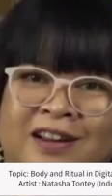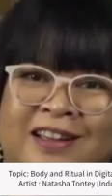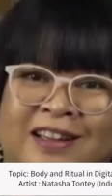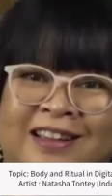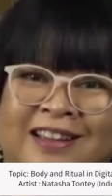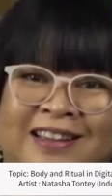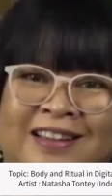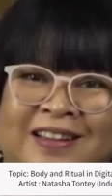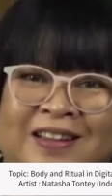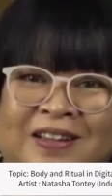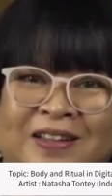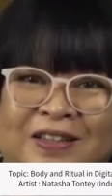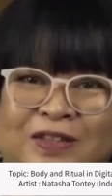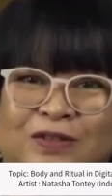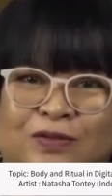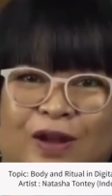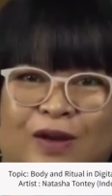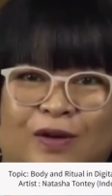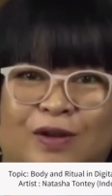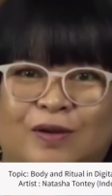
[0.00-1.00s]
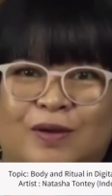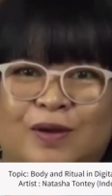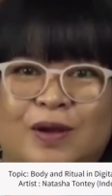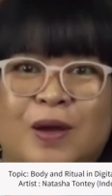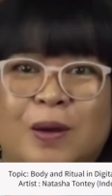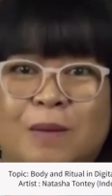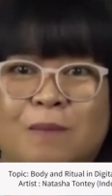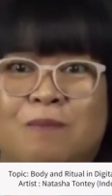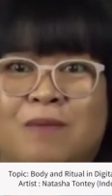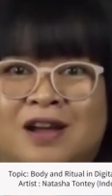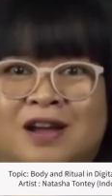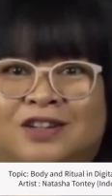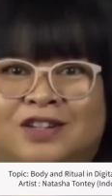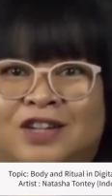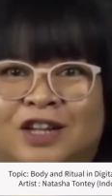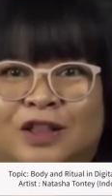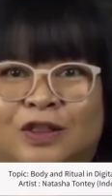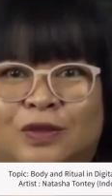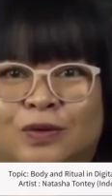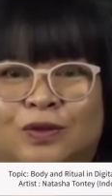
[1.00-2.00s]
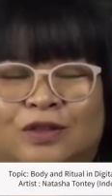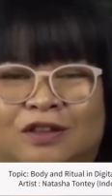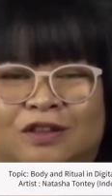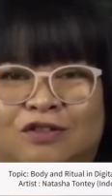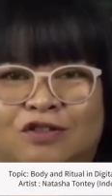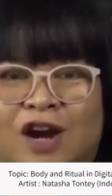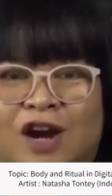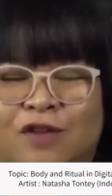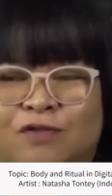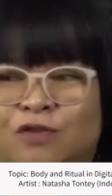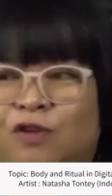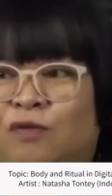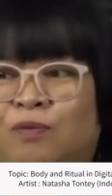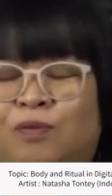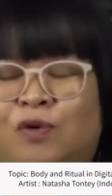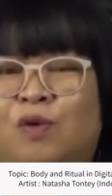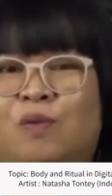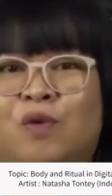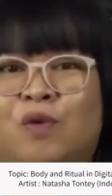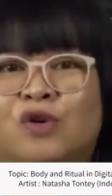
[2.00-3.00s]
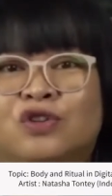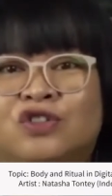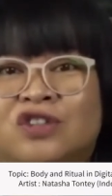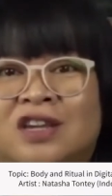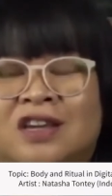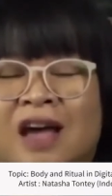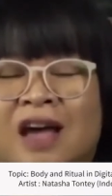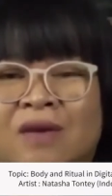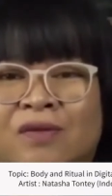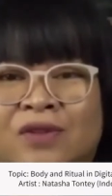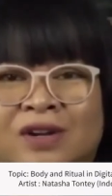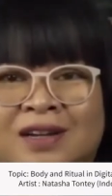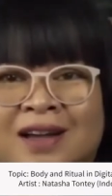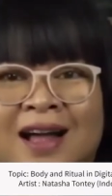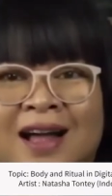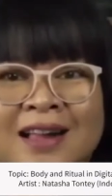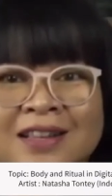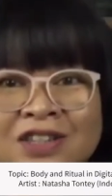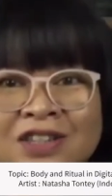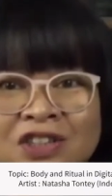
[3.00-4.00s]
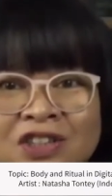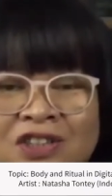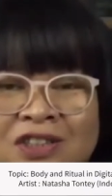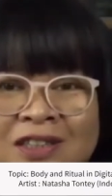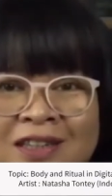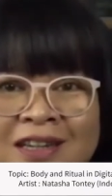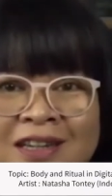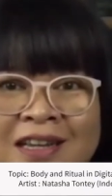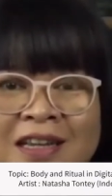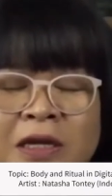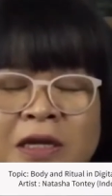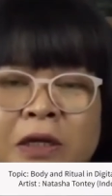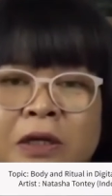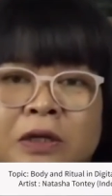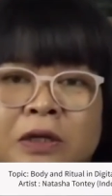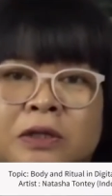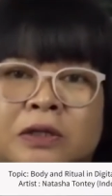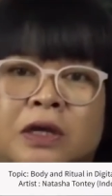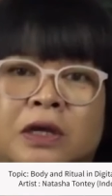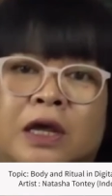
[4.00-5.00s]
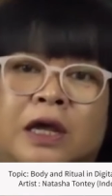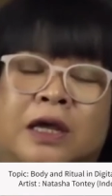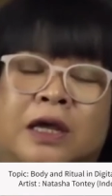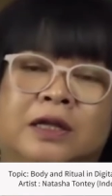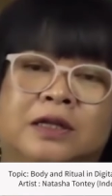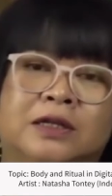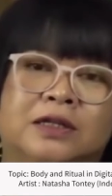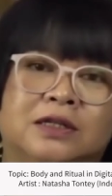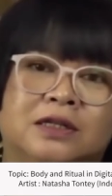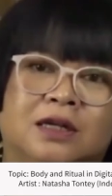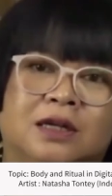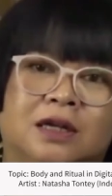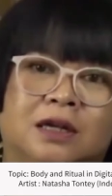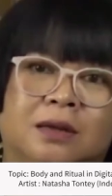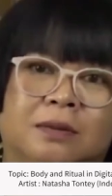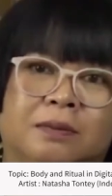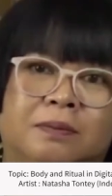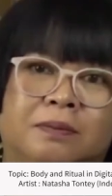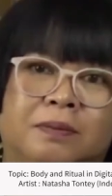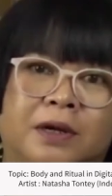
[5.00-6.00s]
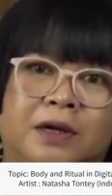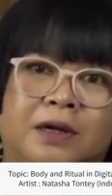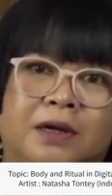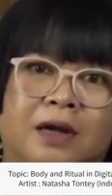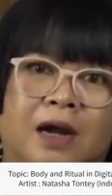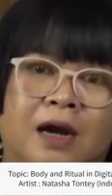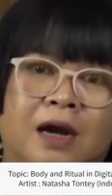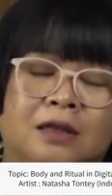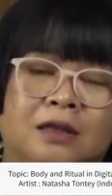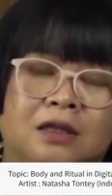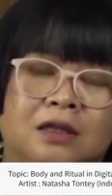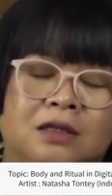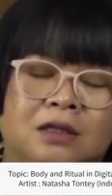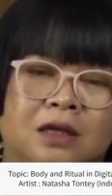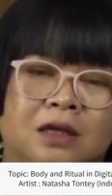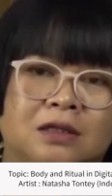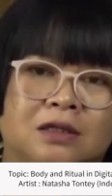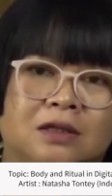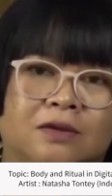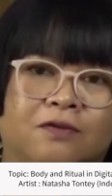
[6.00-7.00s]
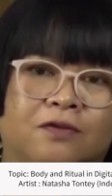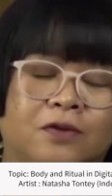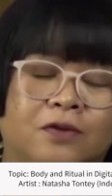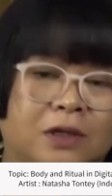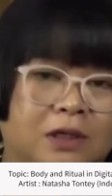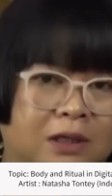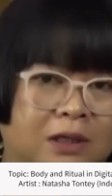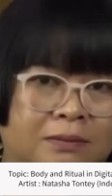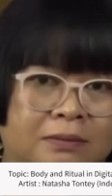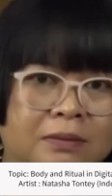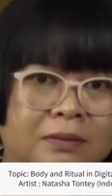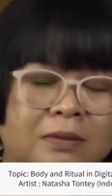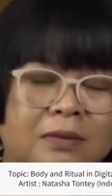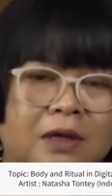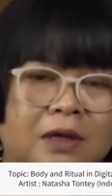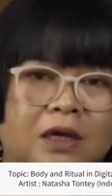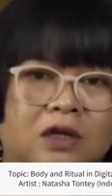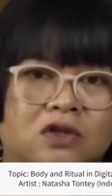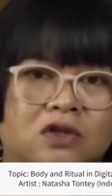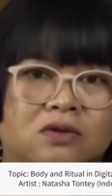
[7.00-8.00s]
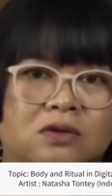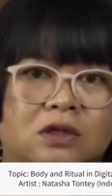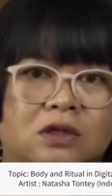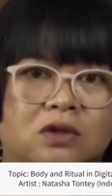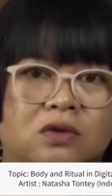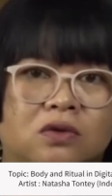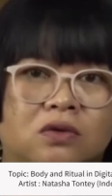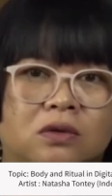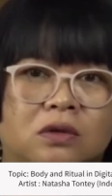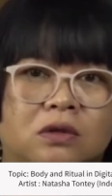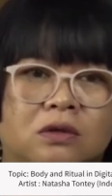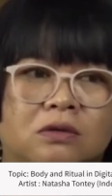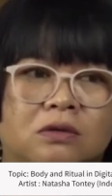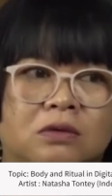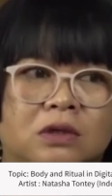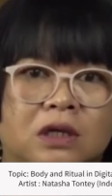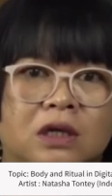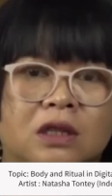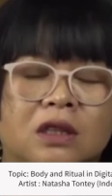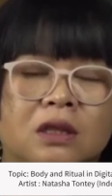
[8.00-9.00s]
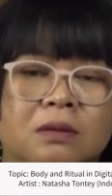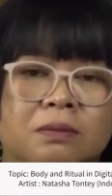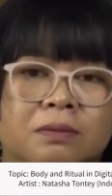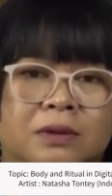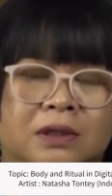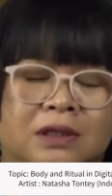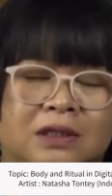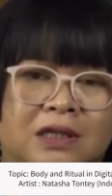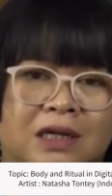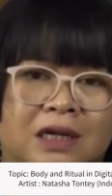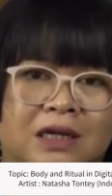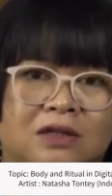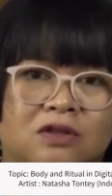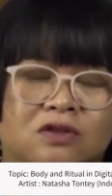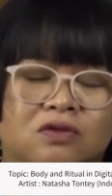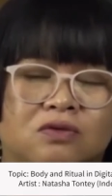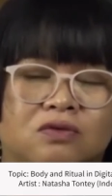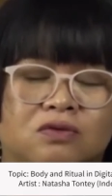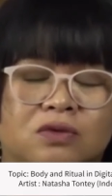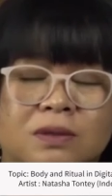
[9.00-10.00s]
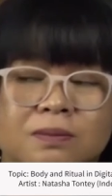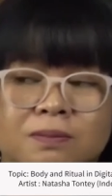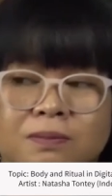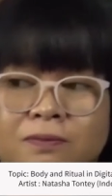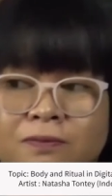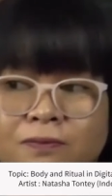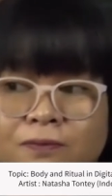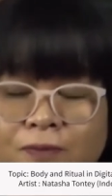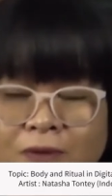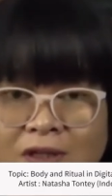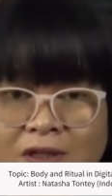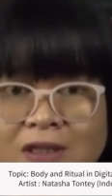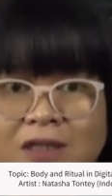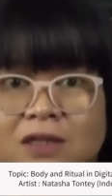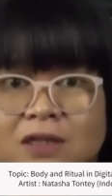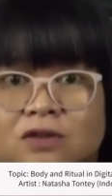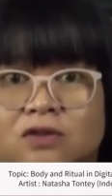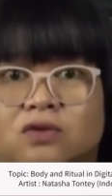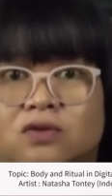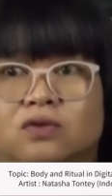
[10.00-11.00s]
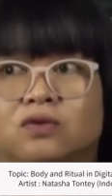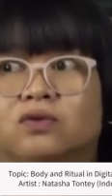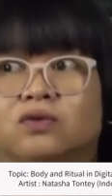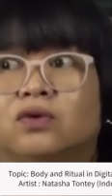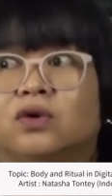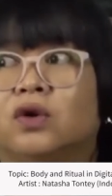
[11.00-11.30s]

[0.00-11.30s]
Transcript: is very much into the drive of promoting our culture, and but artists has the freedom actually to reinterpret, to revisit, to